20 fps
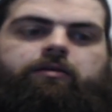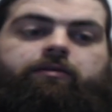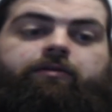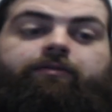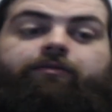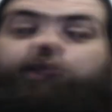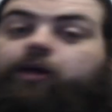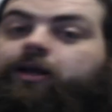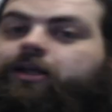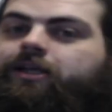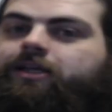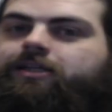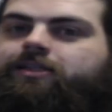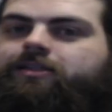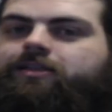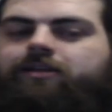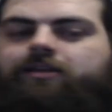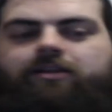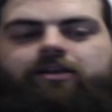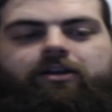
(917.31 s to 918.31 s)
Fridays.
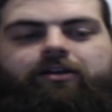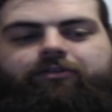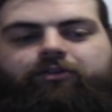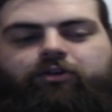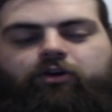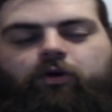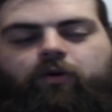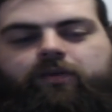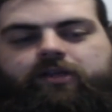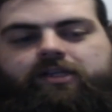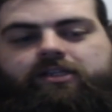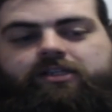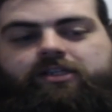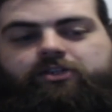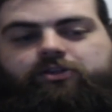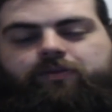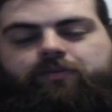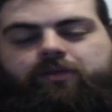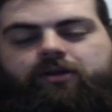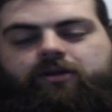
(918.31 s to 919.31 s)
Nearly forgot what days I
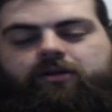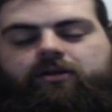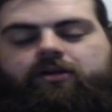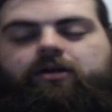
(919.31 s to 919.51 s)
stream there.